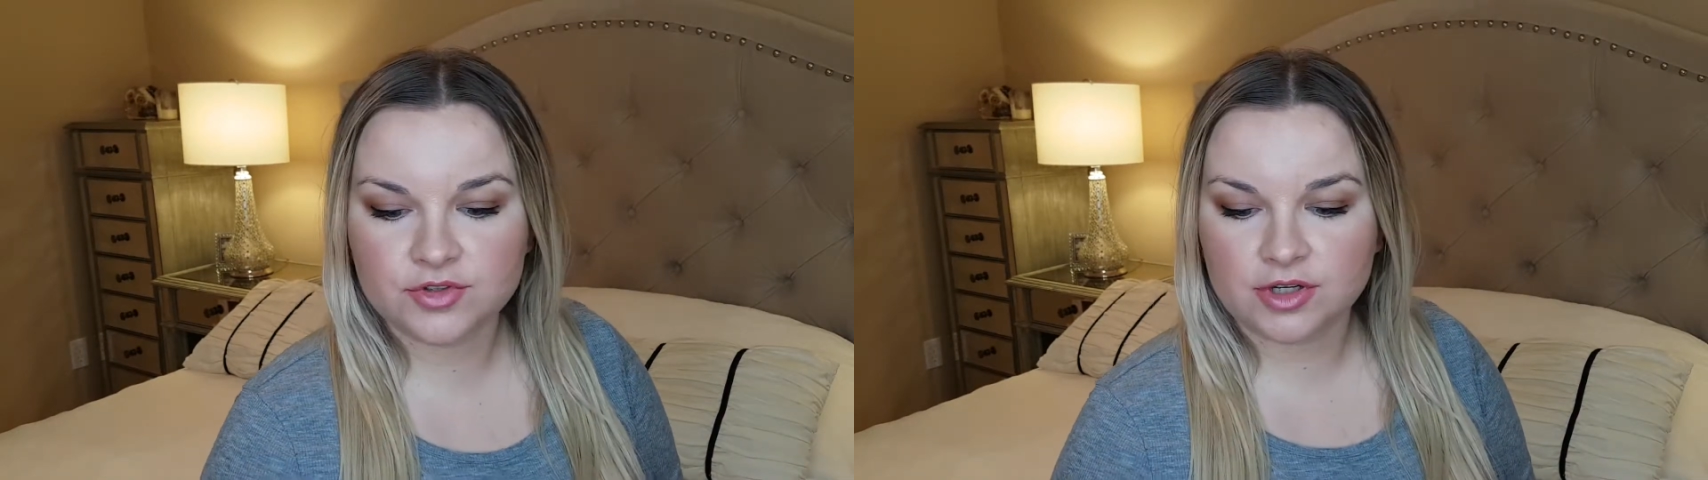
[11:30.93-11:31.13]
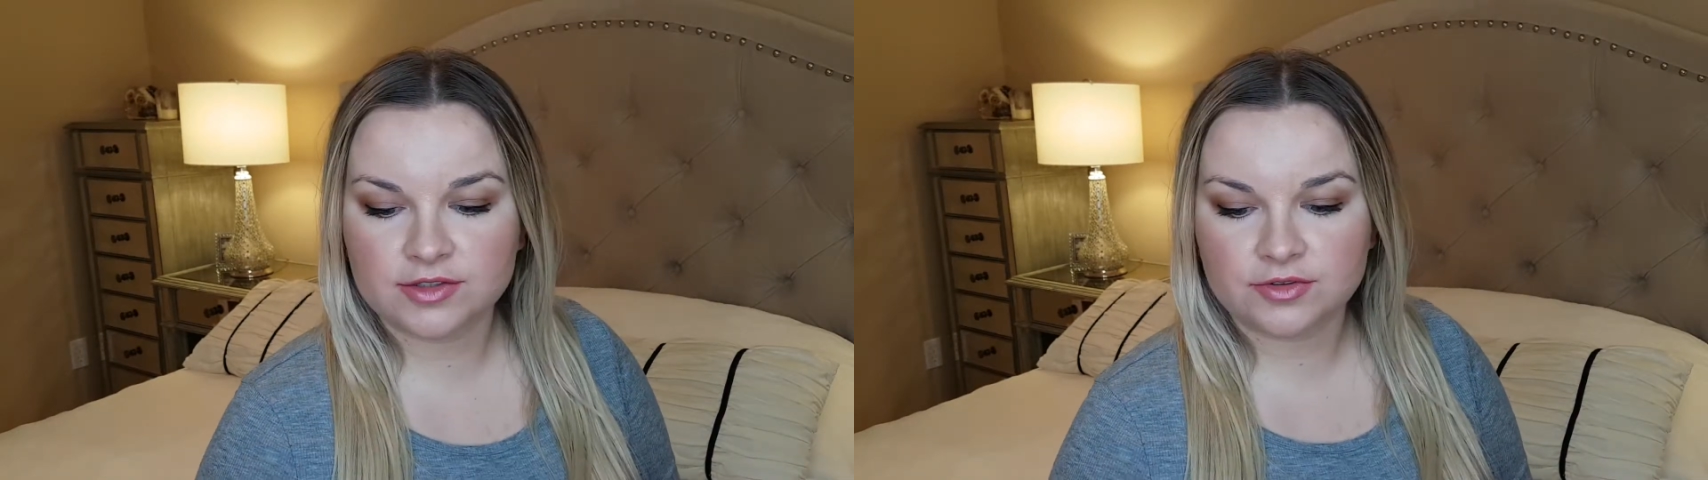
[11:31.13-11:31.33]

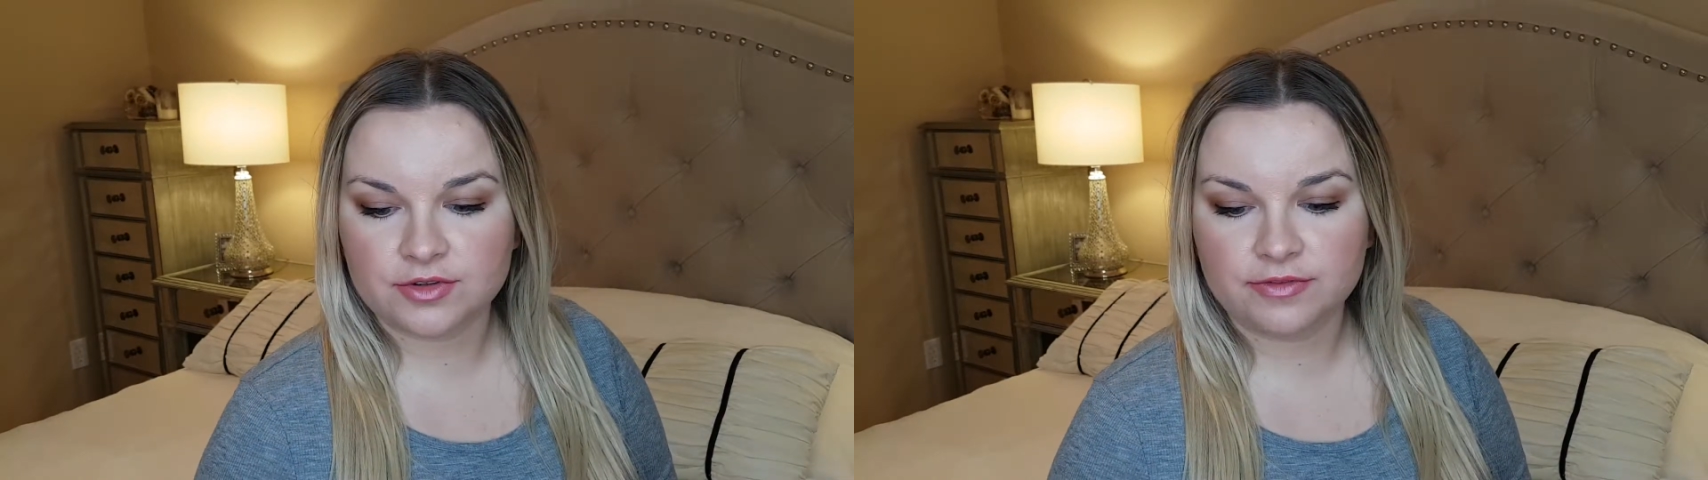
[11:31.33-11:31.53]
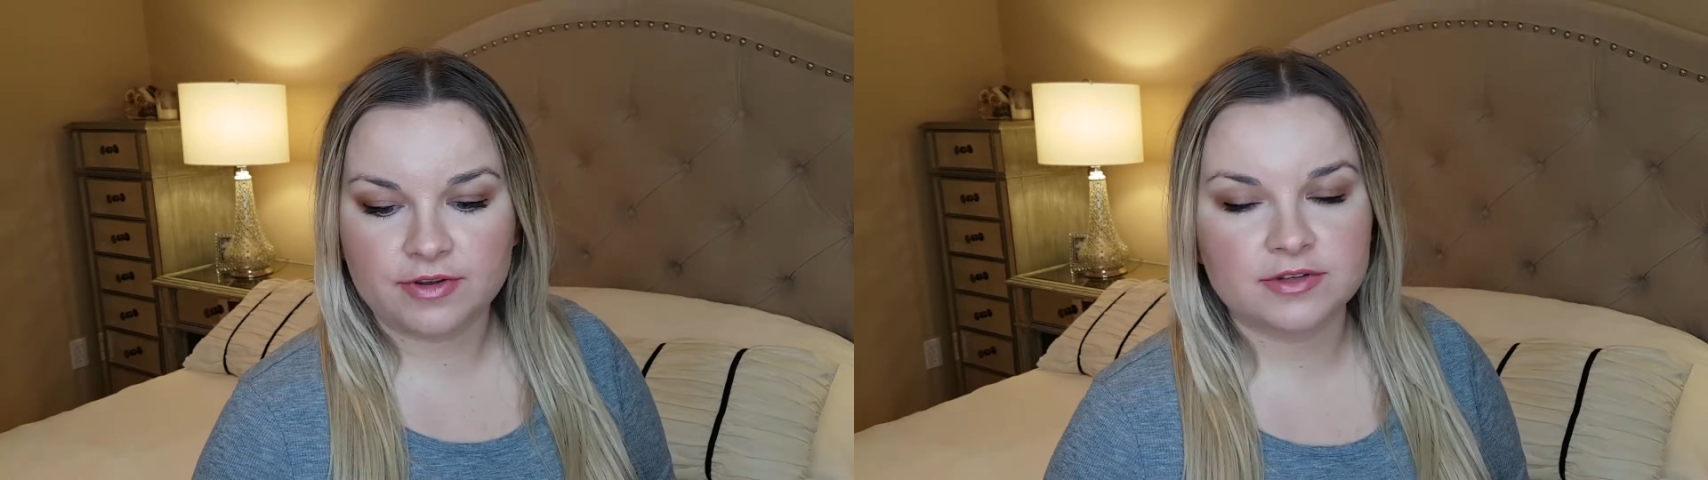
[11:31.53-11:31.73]

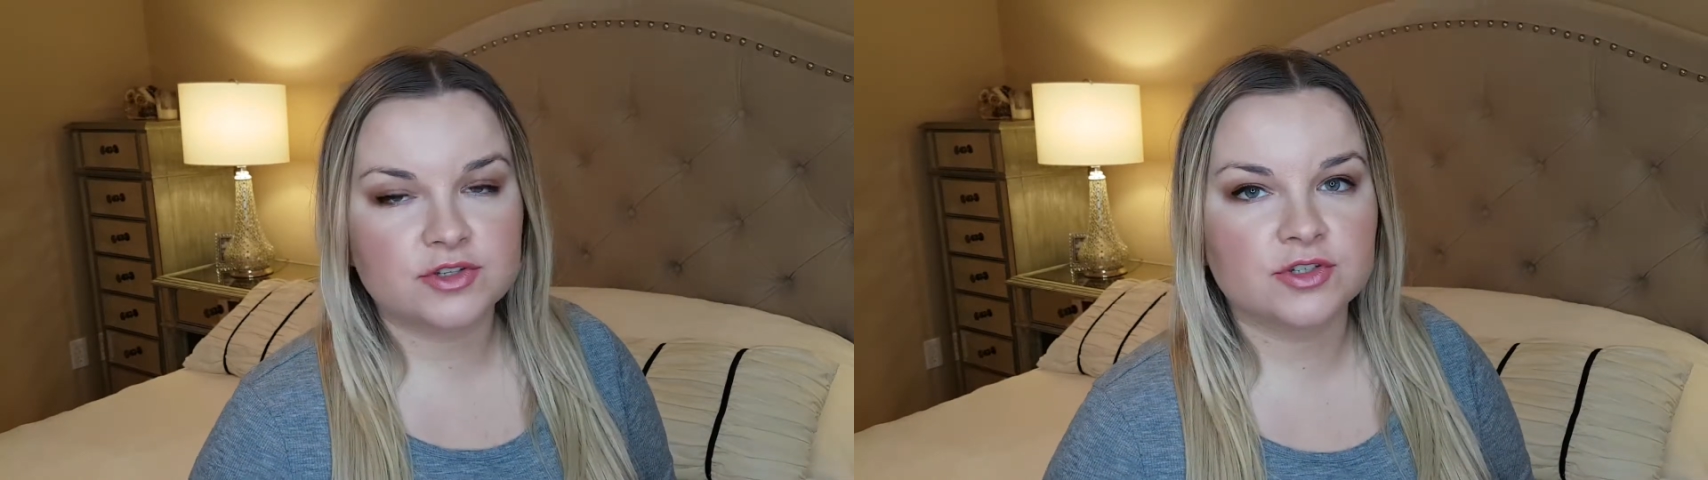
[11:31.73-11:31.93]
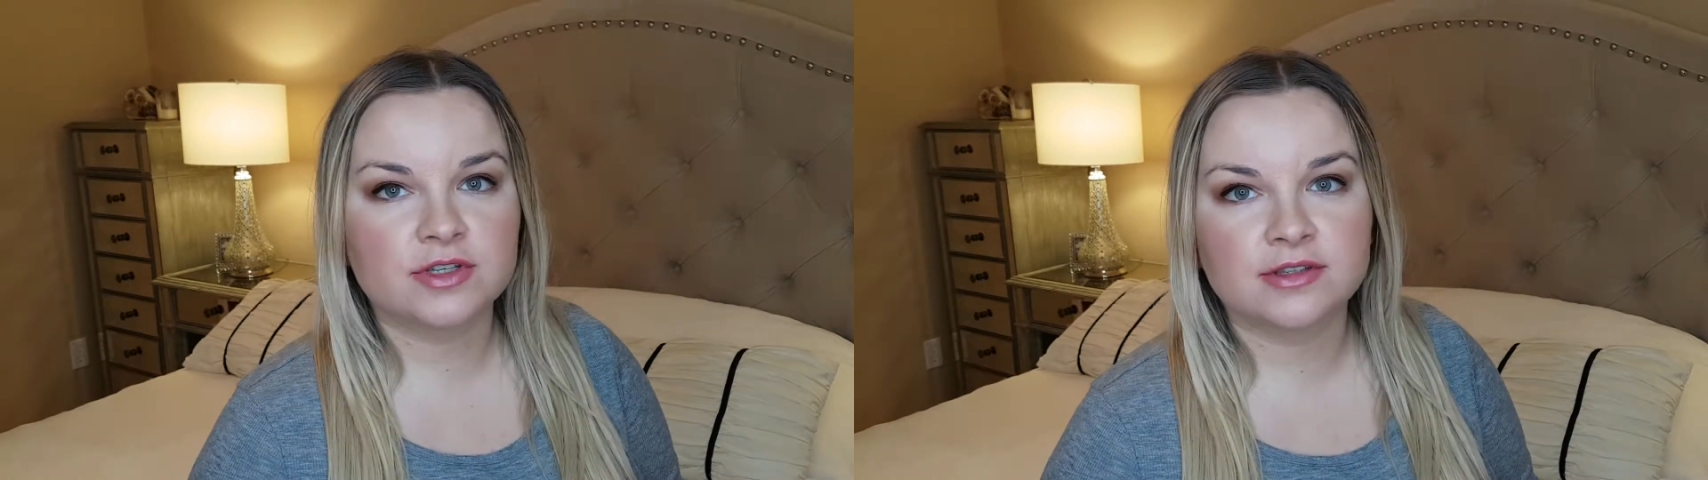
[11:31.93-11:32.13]
drugstore
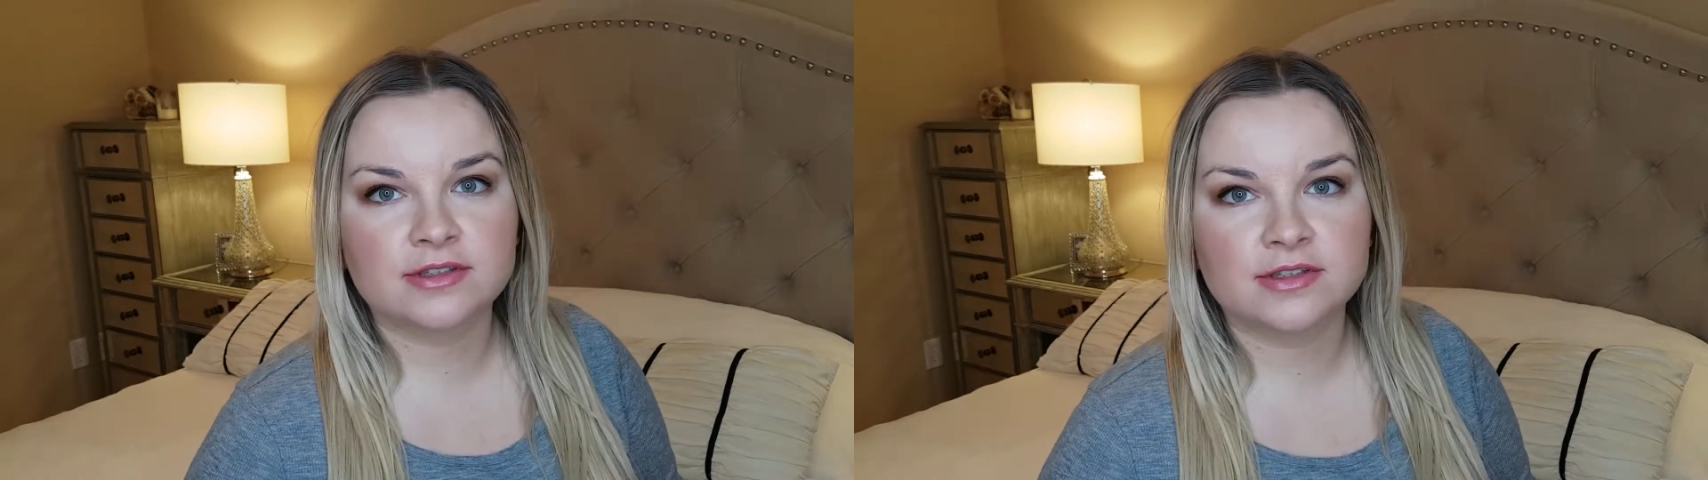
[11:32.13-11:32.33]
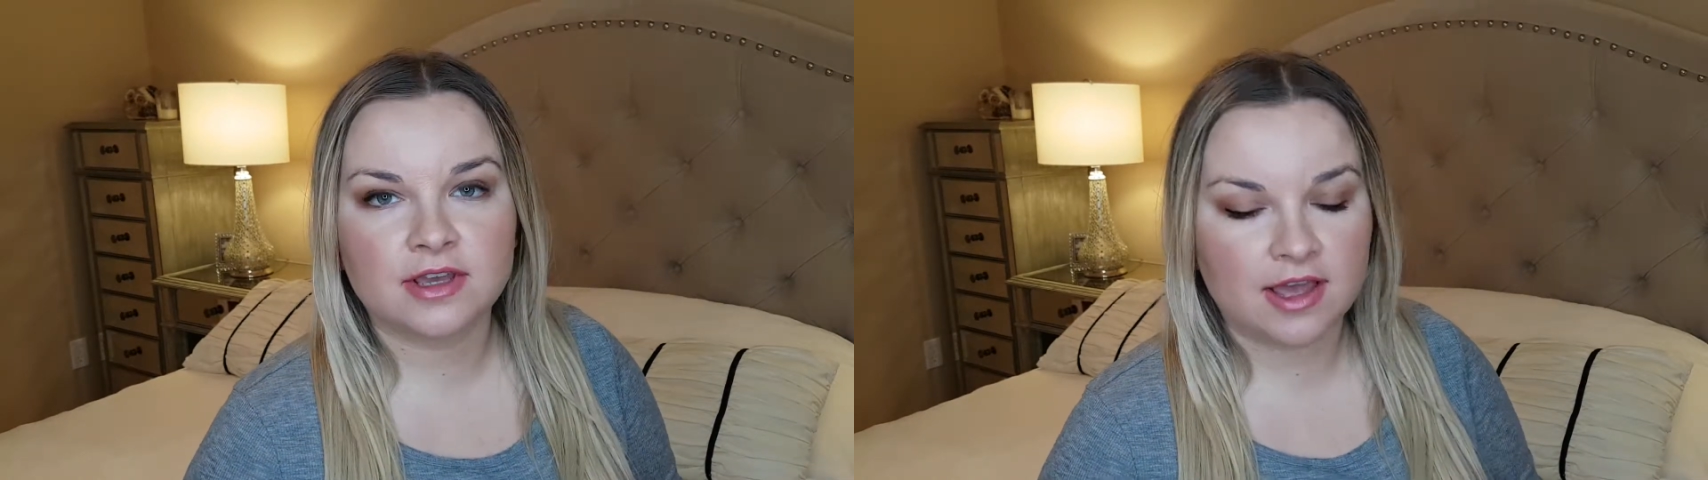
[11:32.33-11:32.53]

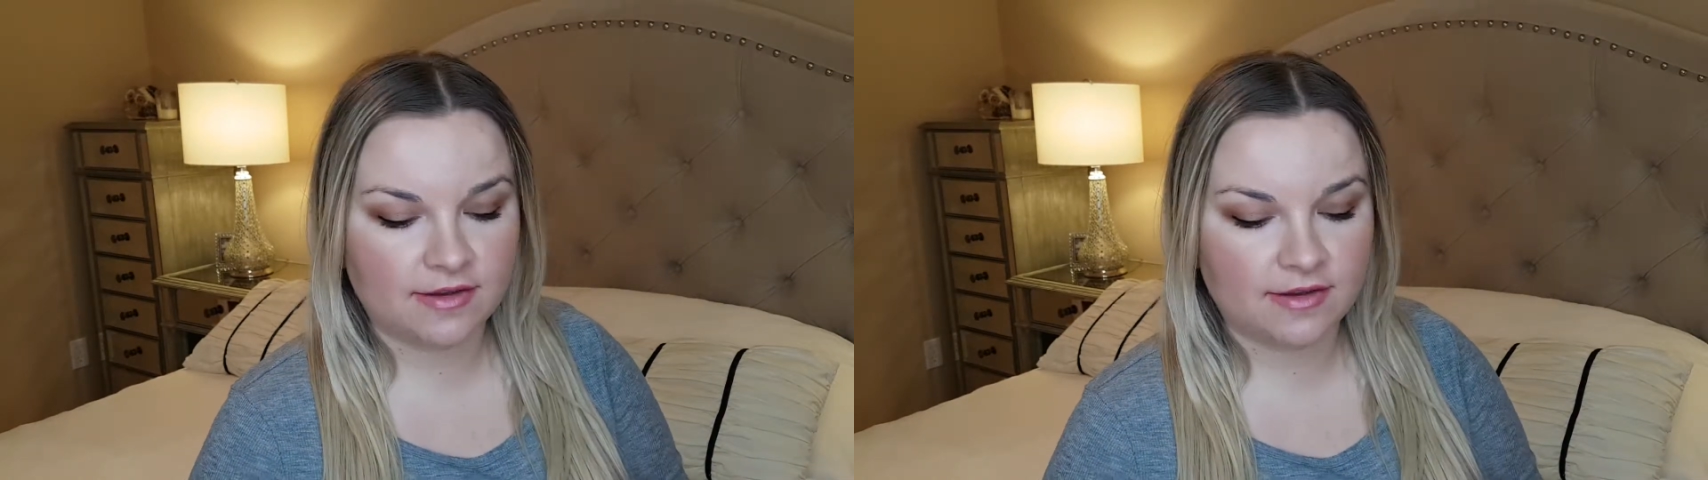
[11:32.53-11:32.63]
foundations